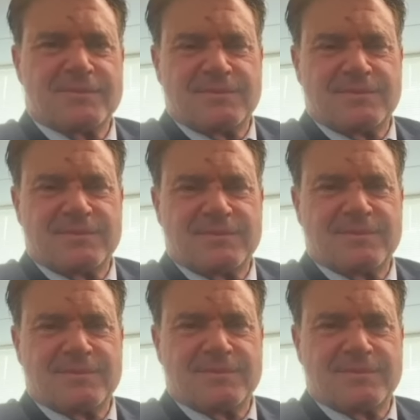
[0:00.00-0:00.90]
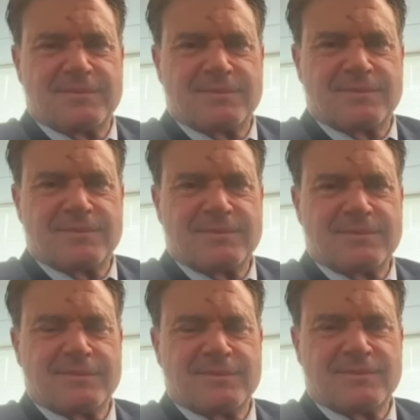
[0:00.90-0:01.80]

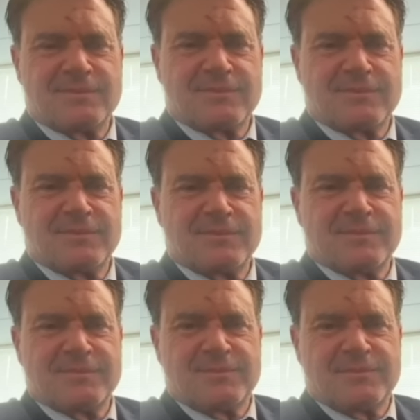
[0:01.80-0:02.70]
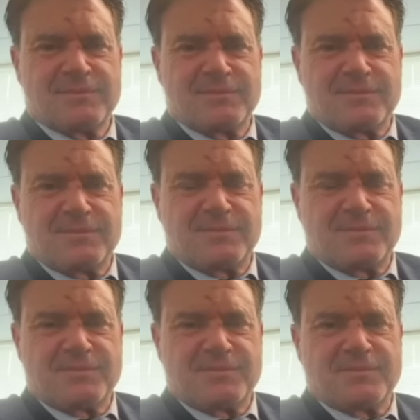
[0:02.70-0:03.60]

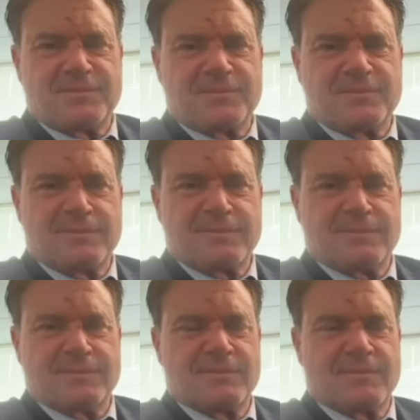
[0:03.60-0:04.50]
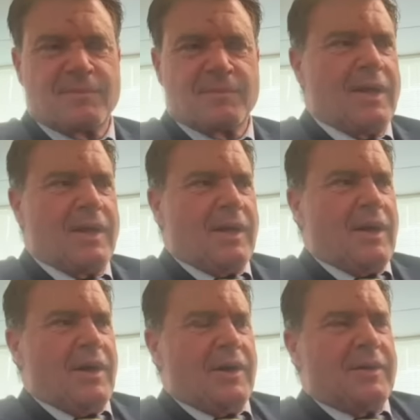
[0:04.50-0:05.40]

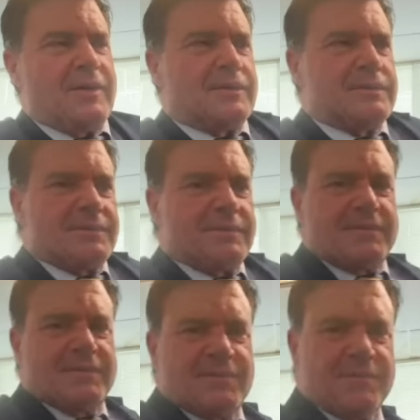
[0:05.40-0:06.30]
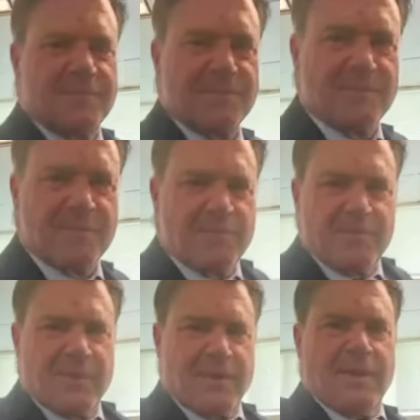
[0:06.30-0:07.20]

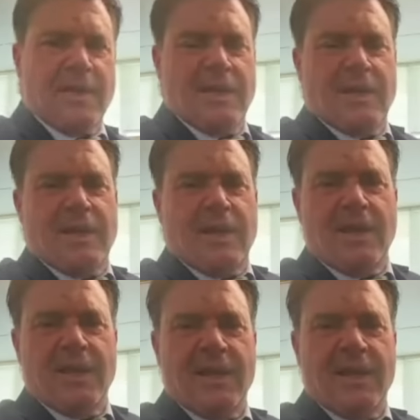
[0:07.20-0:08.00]
The person shown says nothing.